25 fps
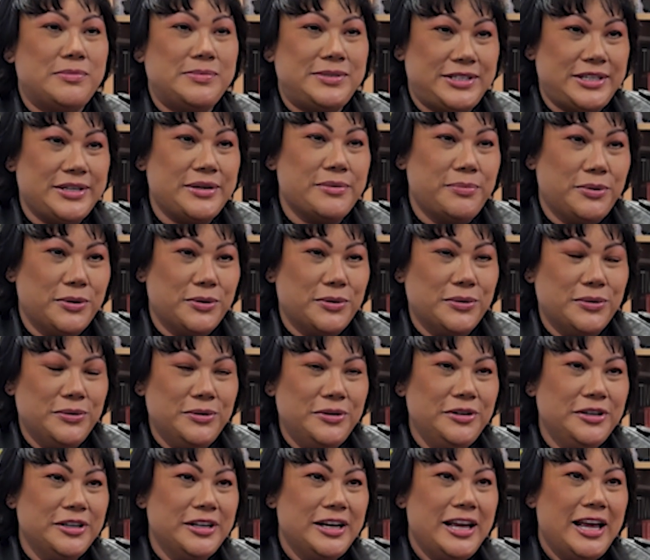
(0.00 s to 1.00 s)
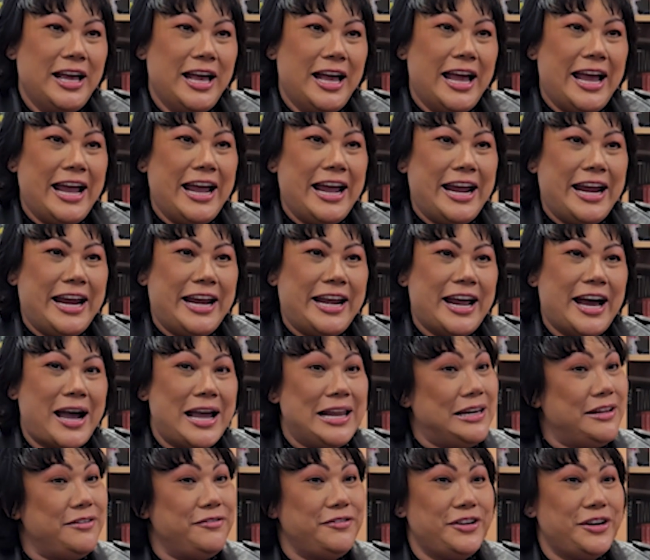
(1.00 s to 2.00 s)
Singapore. And I
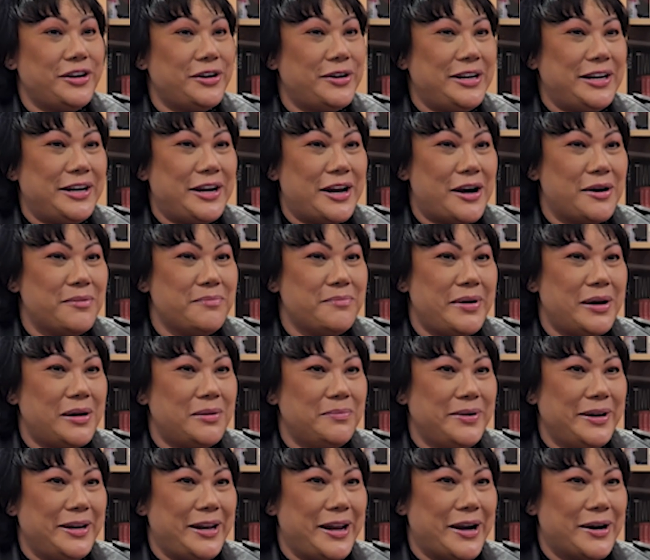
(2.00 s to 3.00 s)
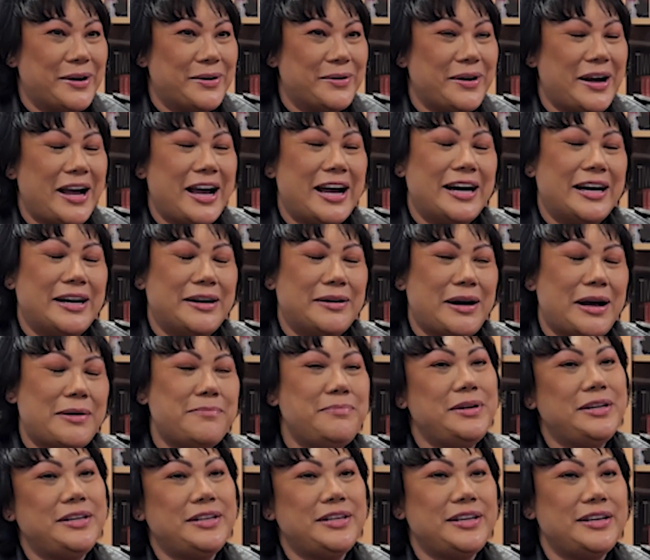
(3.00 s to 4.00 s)
live here in Melbourne now.
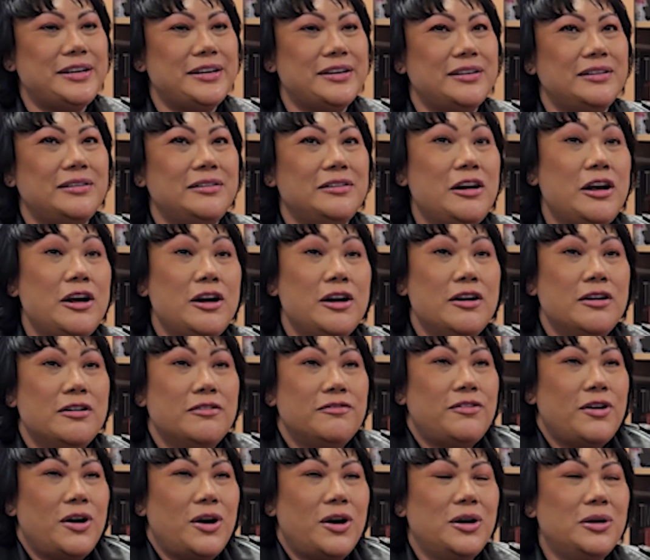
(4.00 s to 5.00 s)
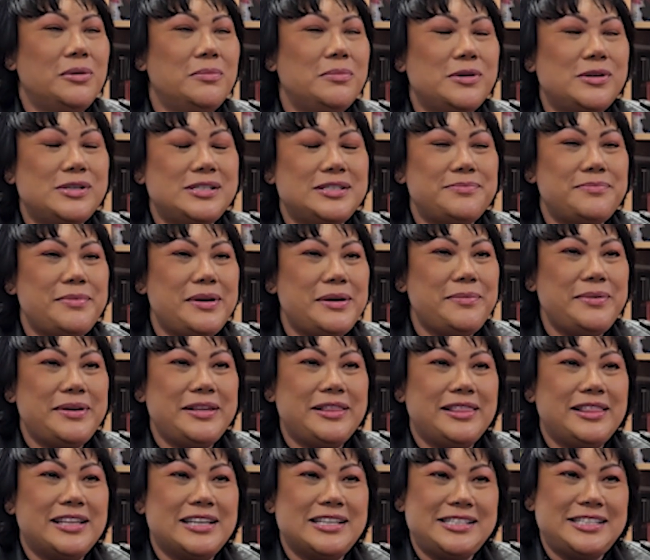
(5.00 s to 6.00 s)
I've been here for almost maybe
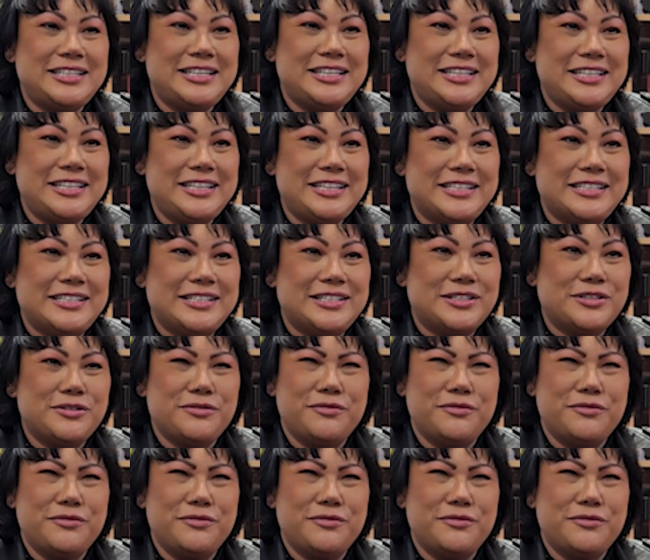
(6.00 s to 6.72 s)
13 years to